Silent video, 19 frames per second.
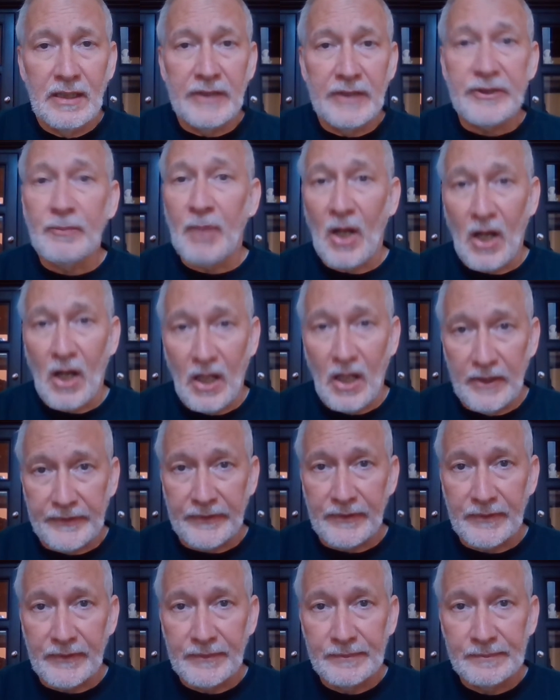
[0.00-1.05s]
It's a
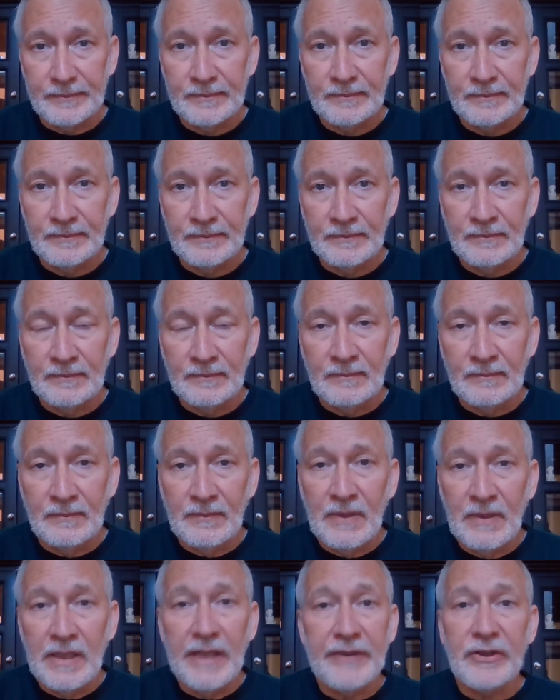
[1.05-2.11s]
pause.
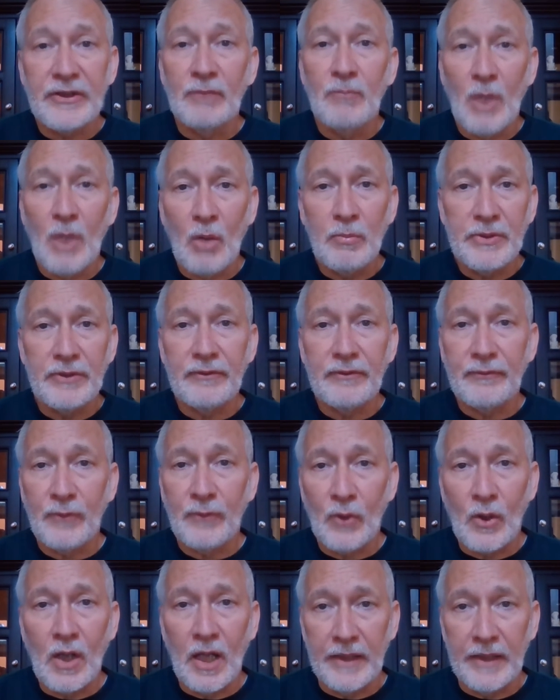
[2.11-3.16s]
It's a moment
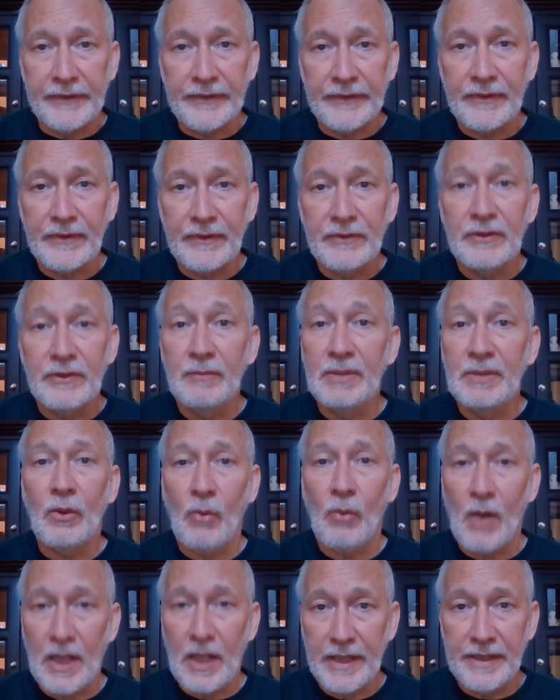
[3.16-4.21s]
for us to be
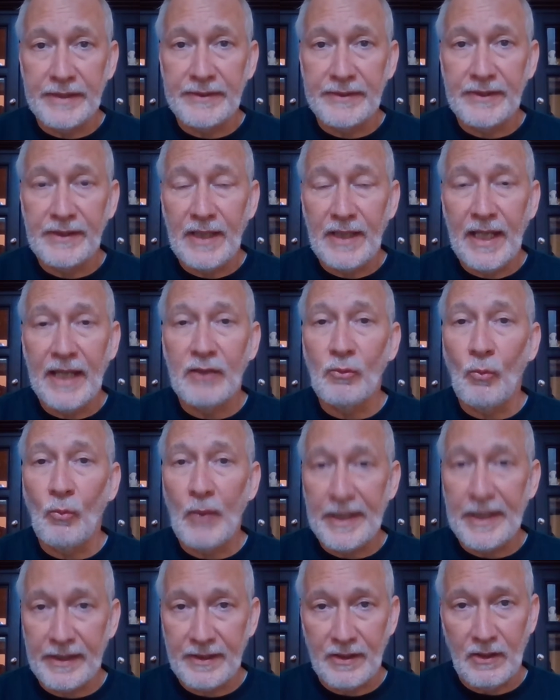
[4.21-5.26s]
quiet and
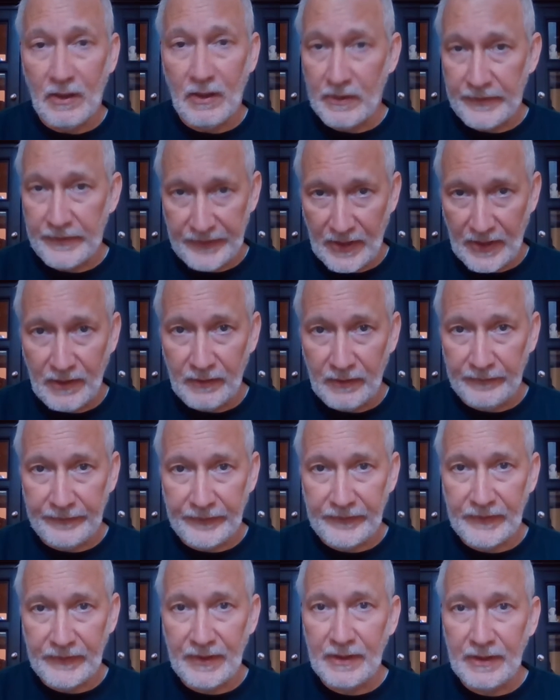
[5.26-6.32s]
with
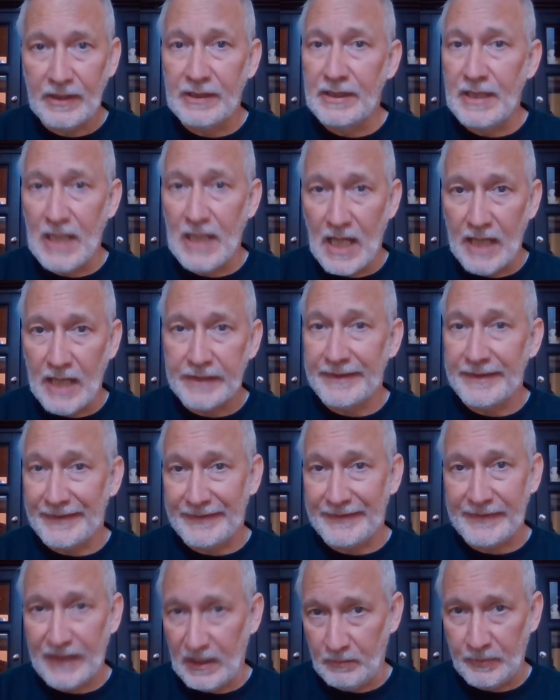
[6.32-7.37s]
ourselves, not
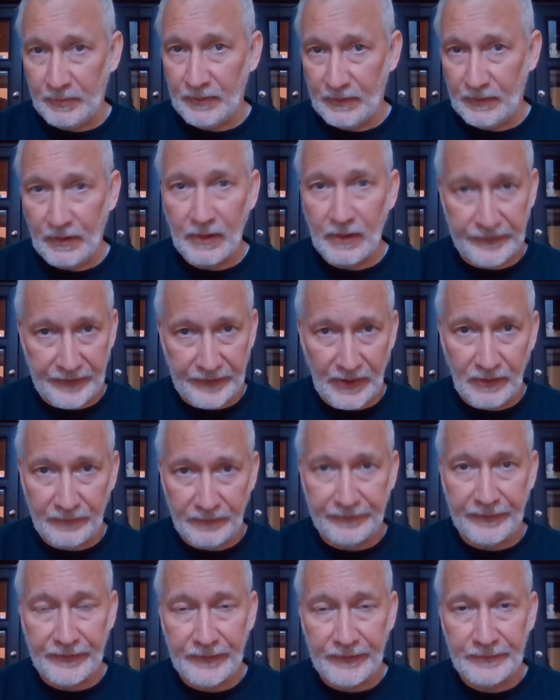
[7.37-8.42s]
escape
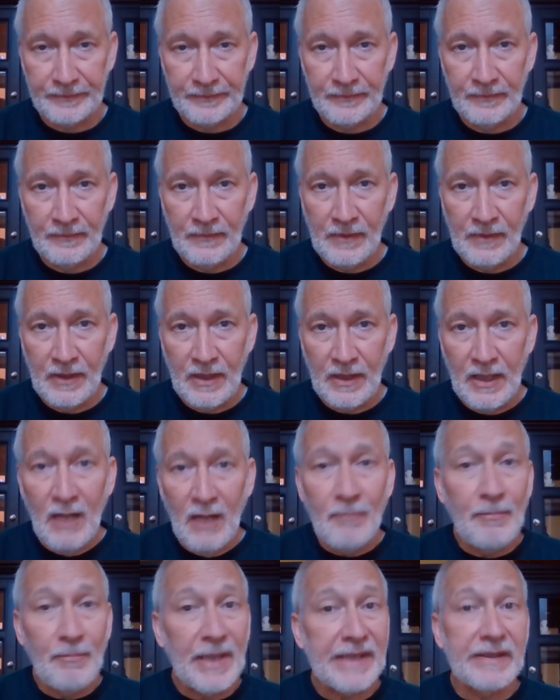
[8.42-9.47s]
ourselves.
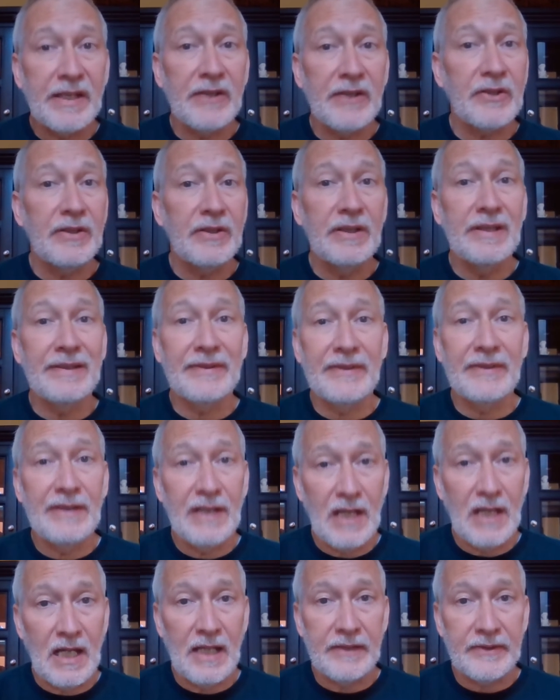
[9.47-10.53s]
Meditation is
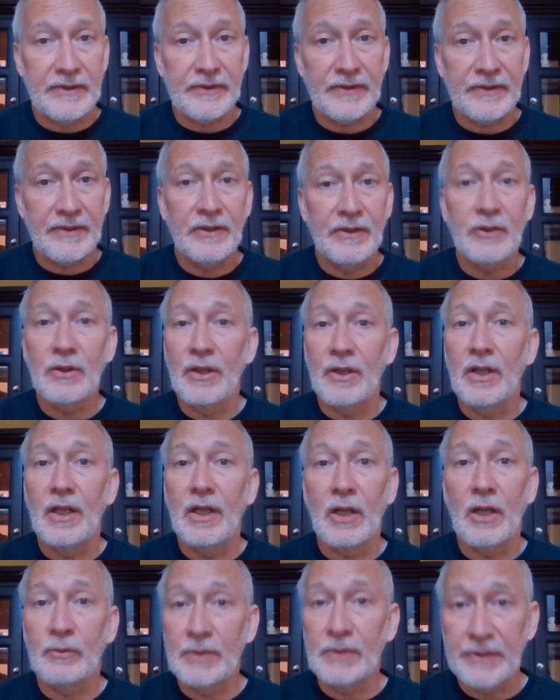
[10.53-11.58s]
not
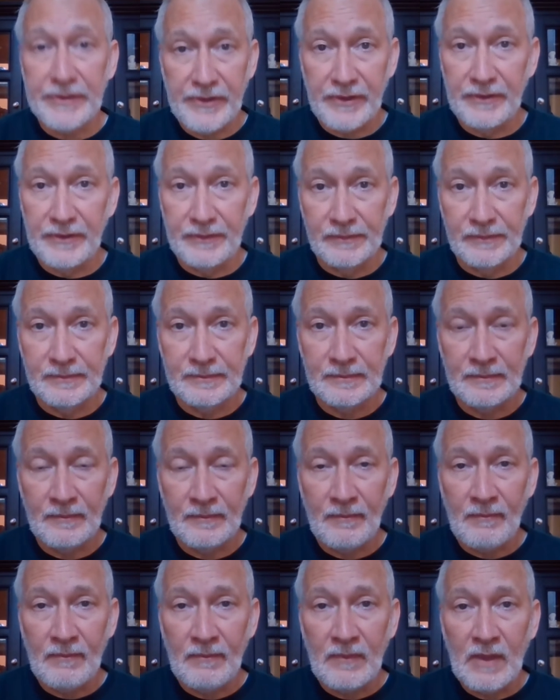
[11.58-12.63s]
a religion.
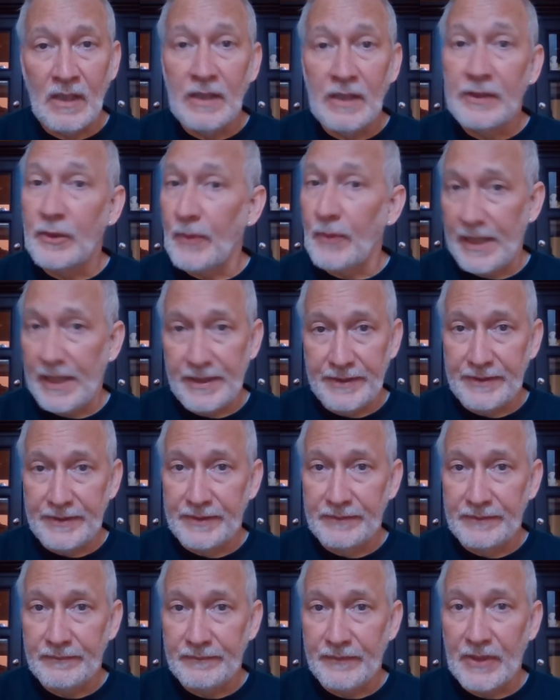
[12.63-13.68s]
Granted,
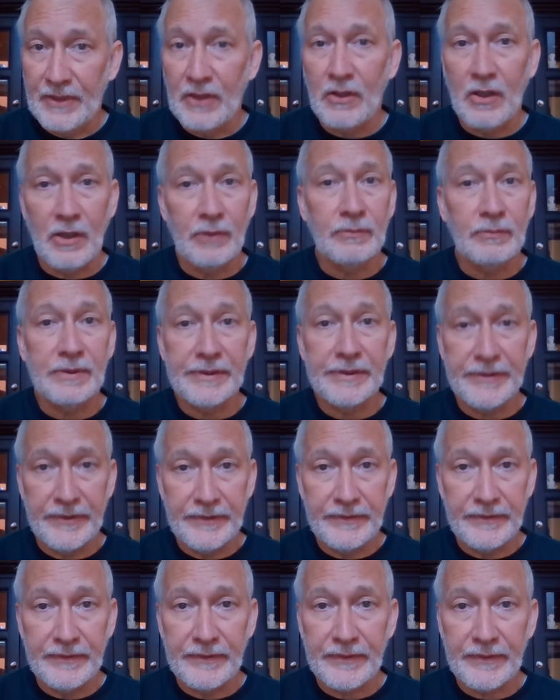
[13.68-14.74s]
there are
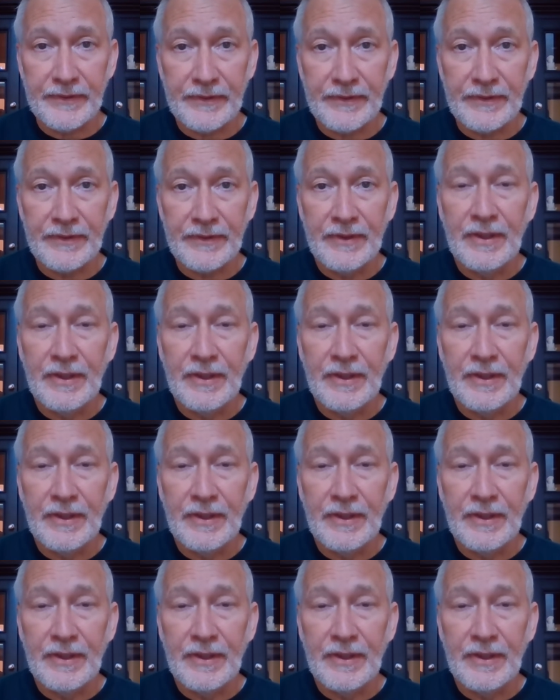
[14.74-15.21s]
religions